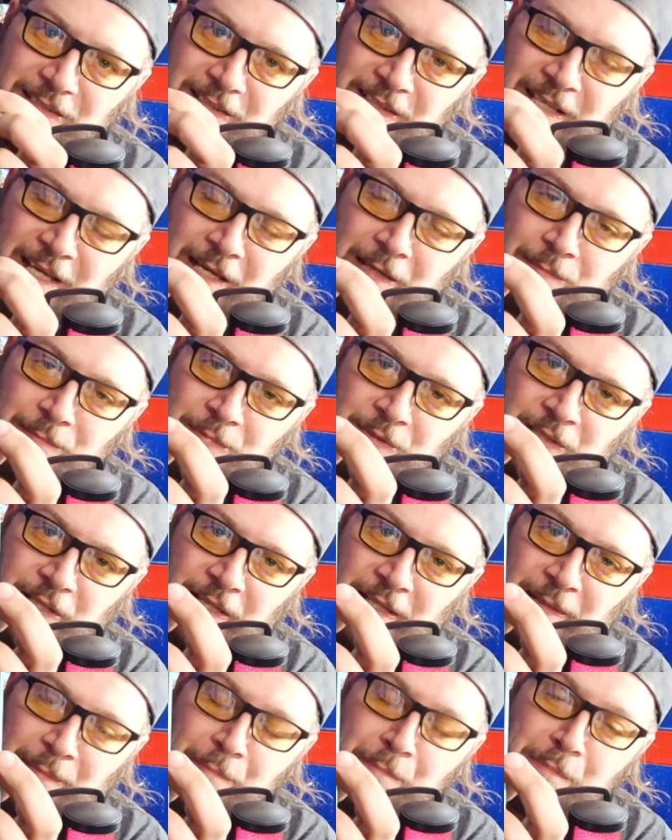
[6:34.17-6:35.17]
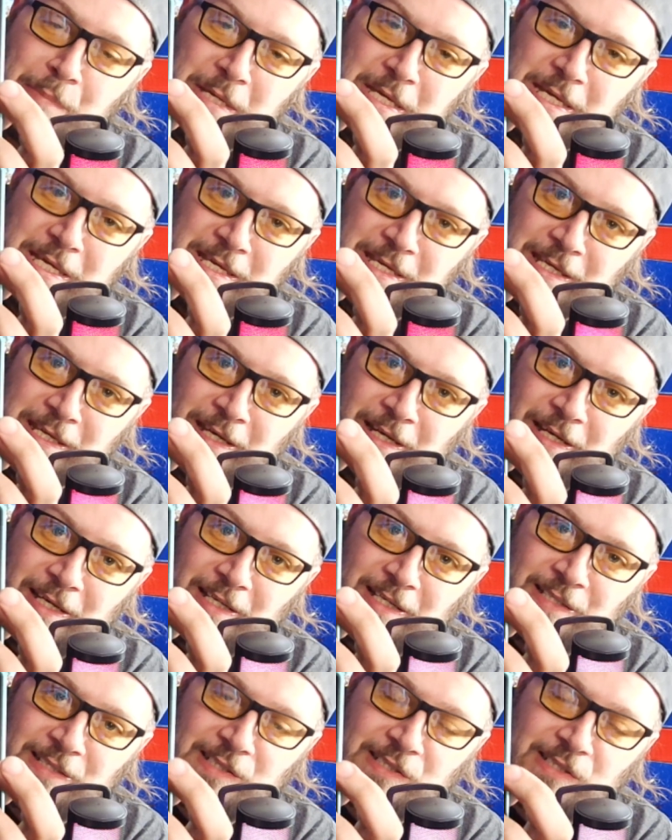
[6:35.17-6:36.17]
games, like B
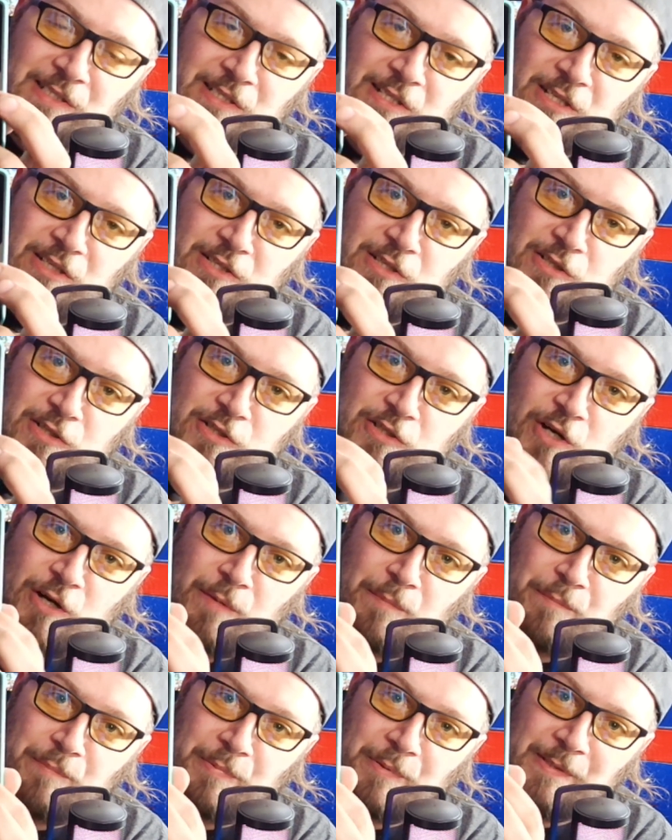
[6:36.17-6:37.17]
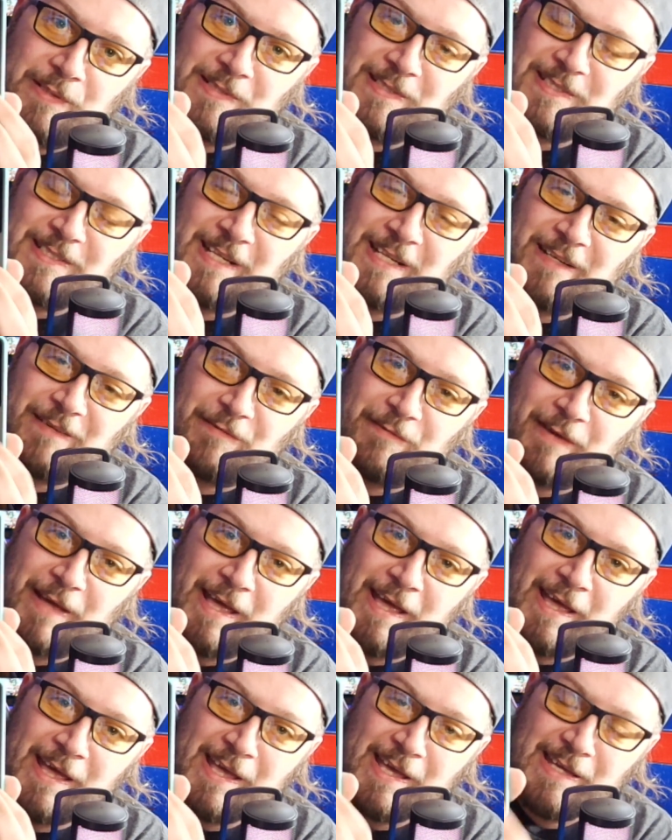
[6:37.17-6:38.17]
is to jump instead of
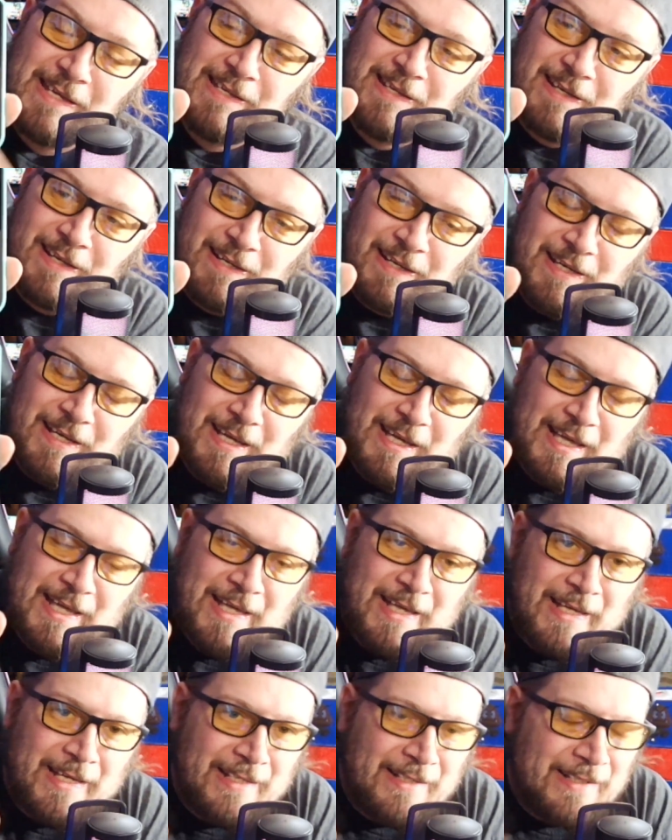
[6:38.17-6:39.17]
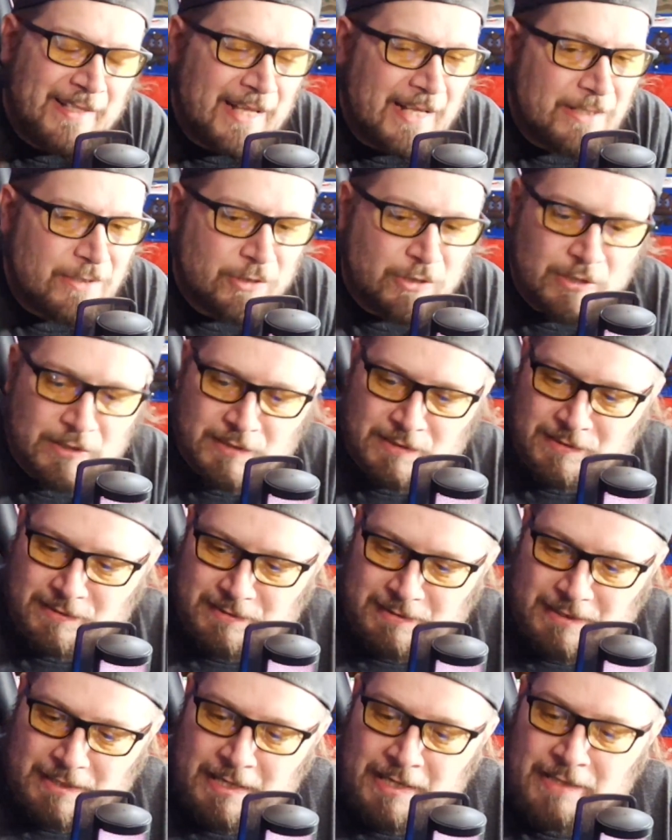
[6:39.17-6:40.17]
A, and that just
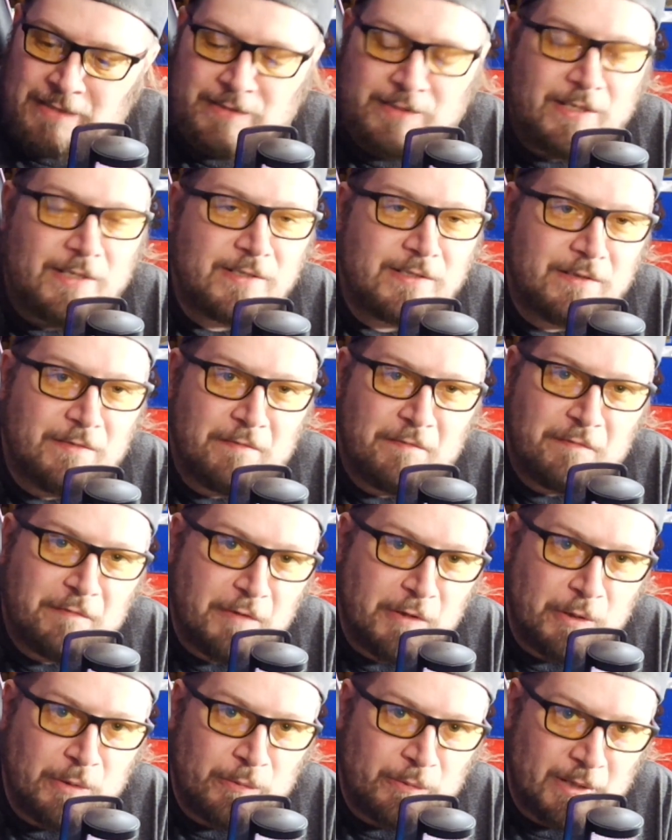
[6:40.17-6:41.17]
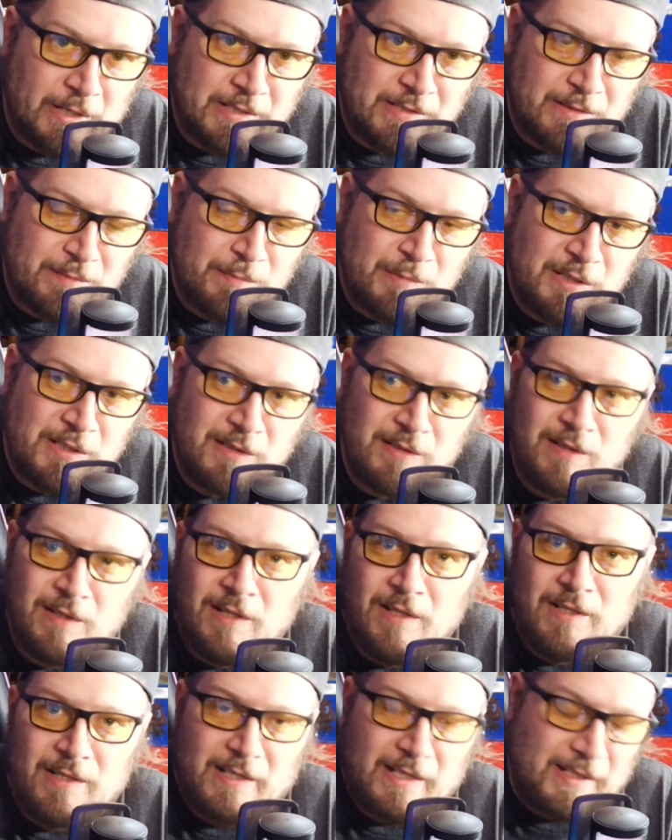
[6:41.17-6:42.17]
it doesn't feel right to me.
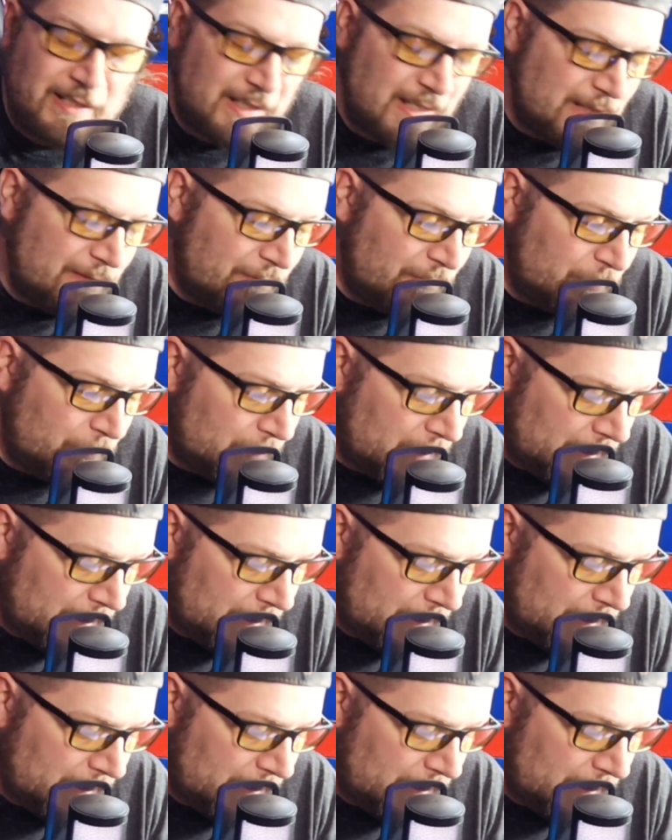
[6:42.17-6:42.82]
Like even when